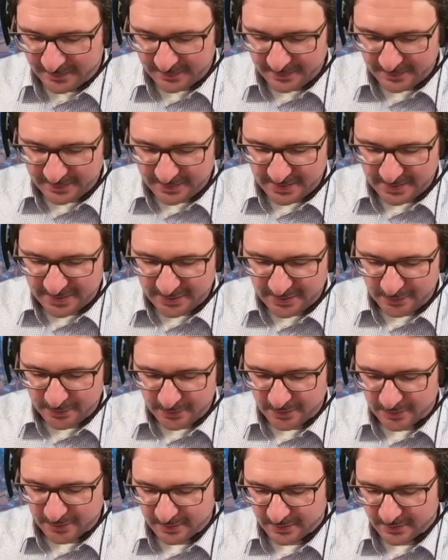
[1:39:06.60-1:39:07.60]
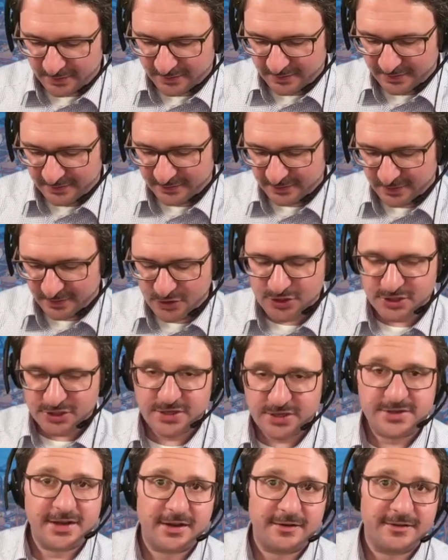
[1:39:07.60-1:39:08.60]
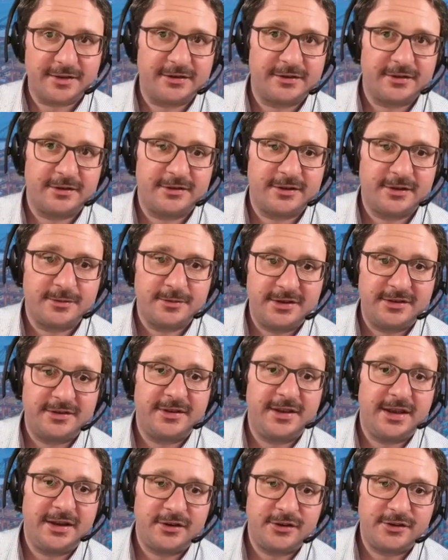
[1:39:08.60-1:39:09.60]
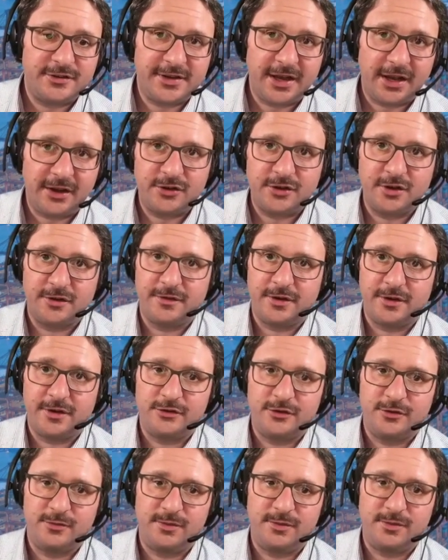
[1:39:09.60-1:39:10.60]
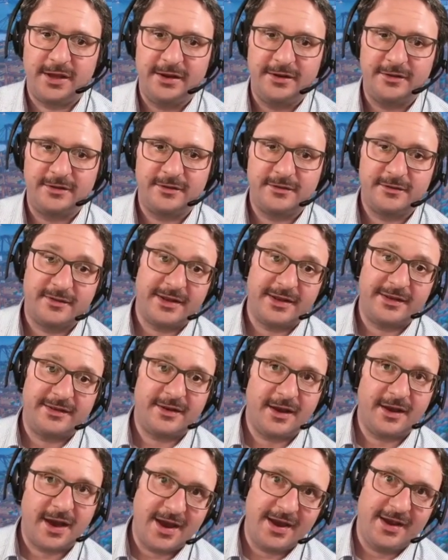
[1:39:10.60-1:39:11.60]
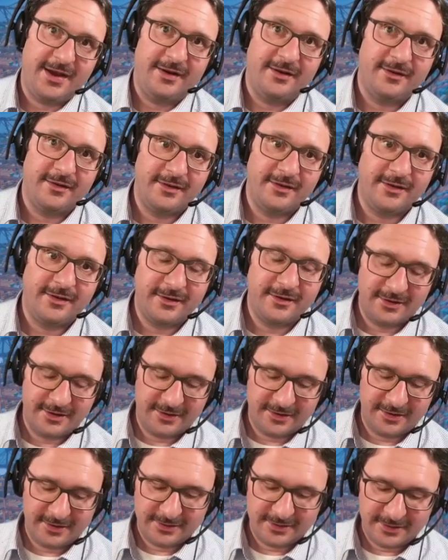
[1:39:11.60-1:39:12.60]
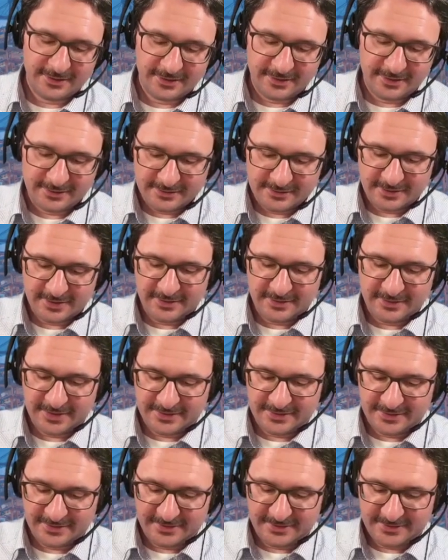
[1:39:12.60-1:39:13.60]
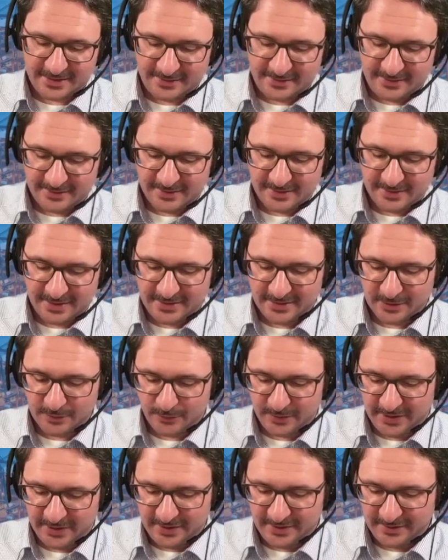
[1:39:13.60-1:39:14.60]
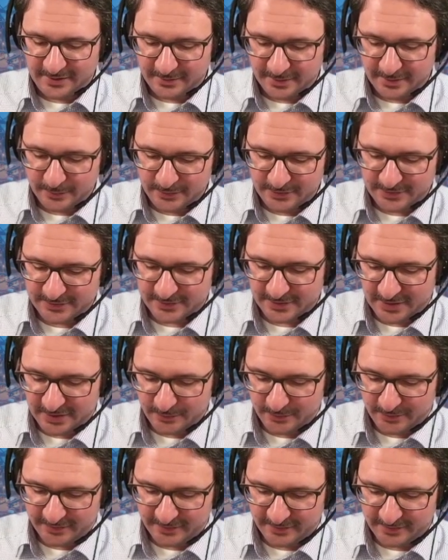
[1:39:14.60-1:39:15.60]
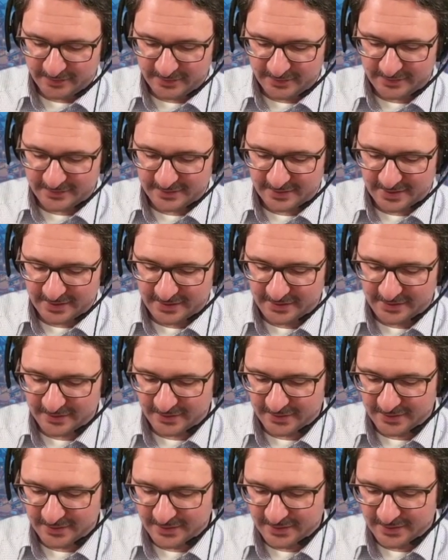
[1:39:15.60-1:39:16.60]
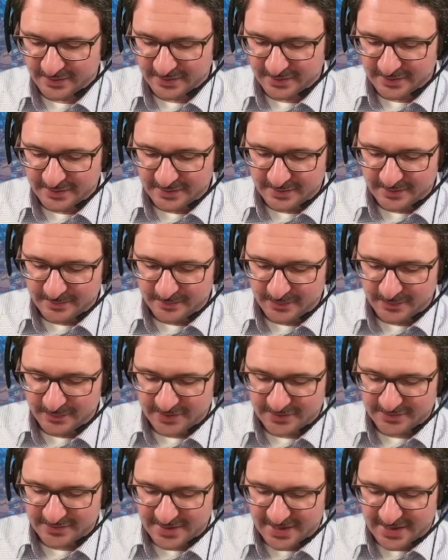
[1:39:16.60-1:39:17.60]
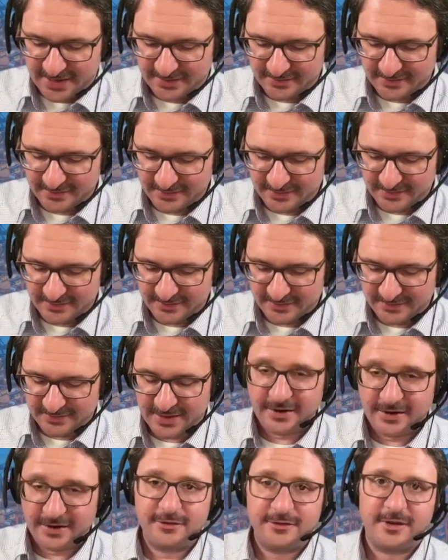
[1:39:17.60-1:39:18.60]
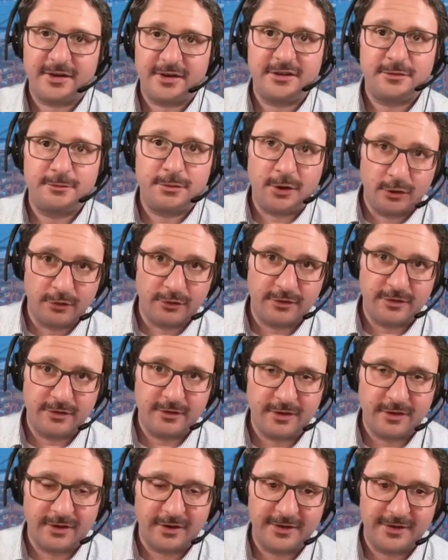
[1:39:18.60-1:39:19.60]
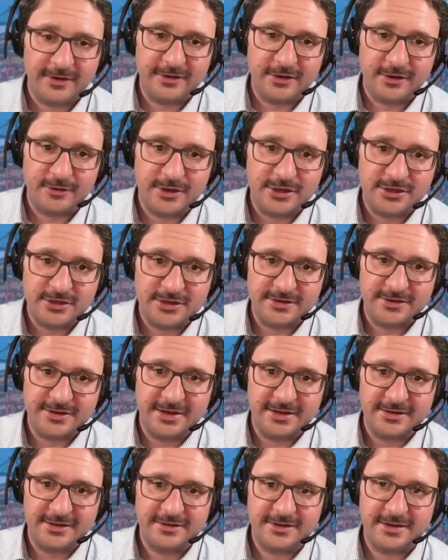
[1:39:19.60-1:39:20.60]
And the solution set of that system is the intersection of those 2 planes. Well, that's a line. And that's exactly the line that we started with, this line here, because that satisfies both of these equation sets.